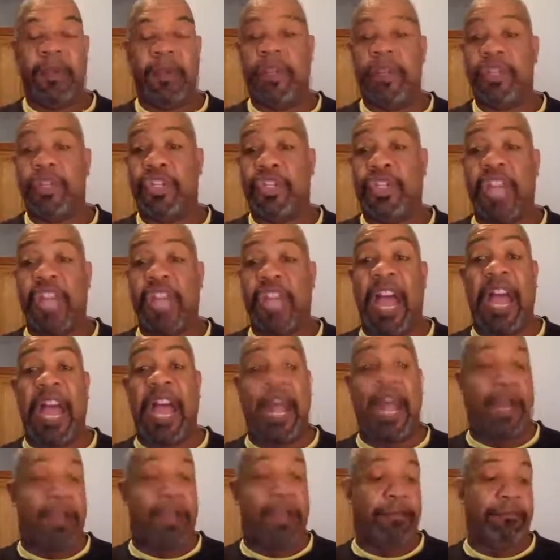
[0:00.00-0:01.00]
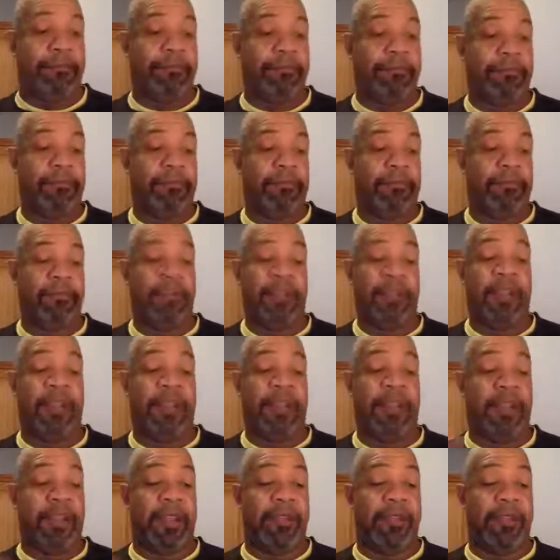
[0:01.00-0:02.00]
Shine. And
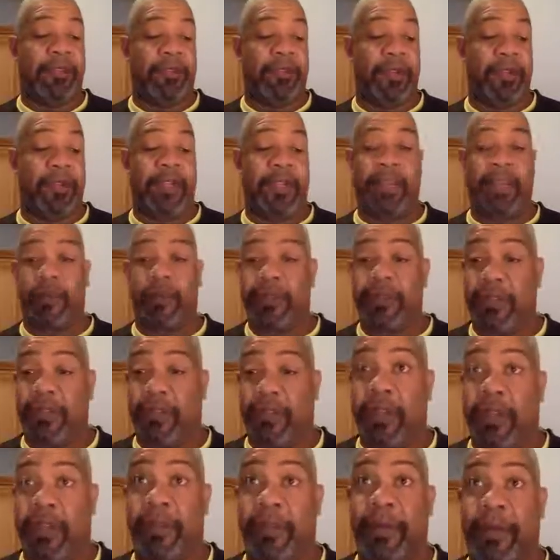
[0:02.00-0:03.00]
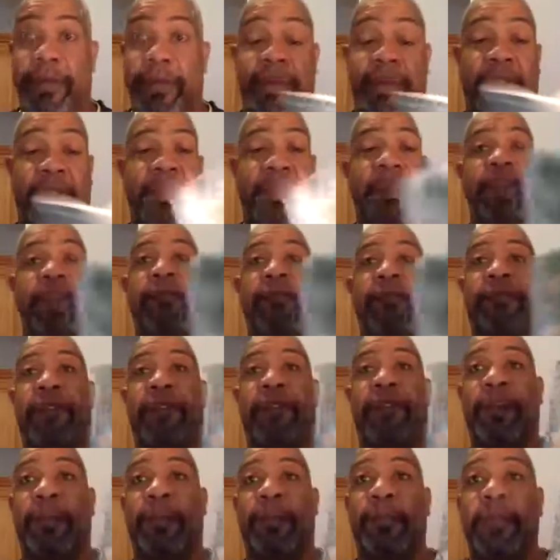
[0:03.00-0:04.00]
I have no idea what's going to come up here.
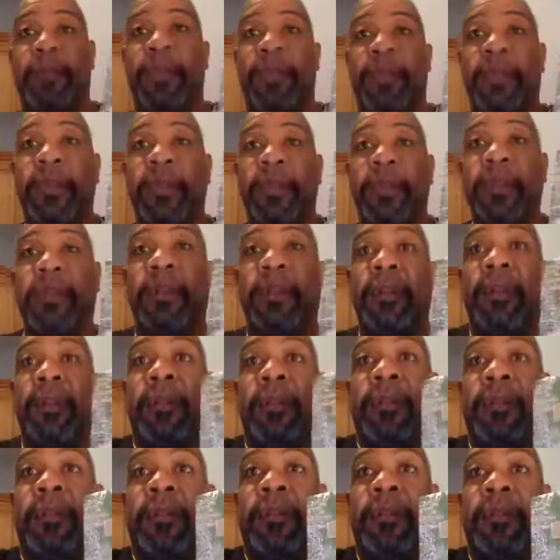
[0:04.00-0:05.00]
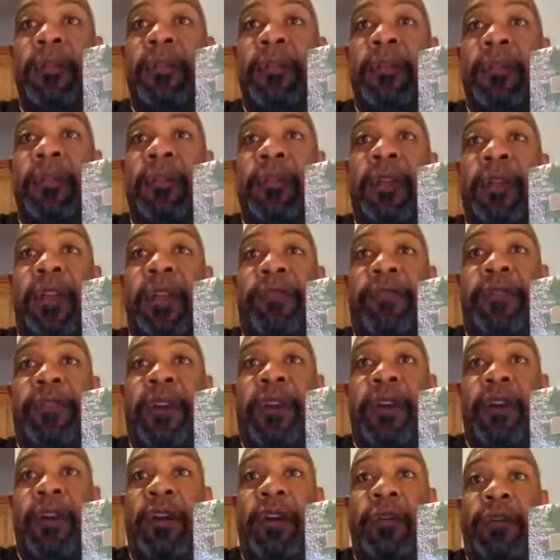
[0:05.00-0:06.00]
From, hey
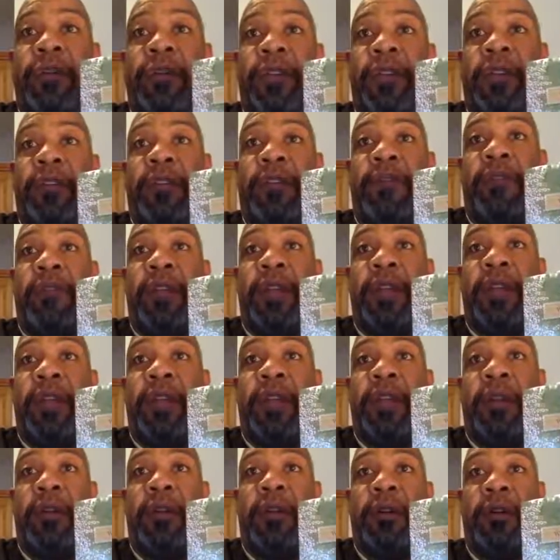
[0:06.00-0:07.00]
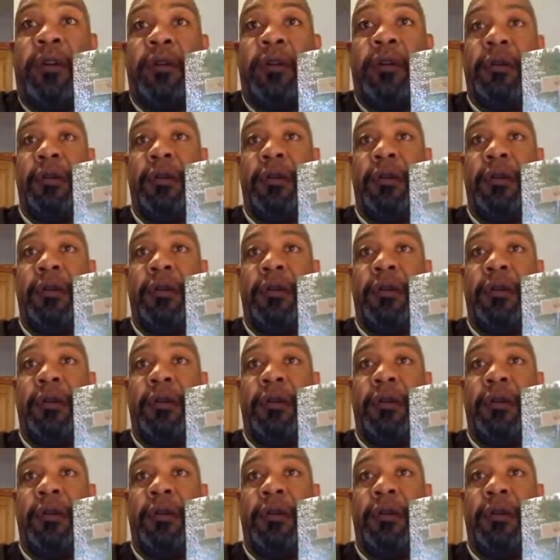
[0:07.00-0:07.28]
Fredo, thank you for being here.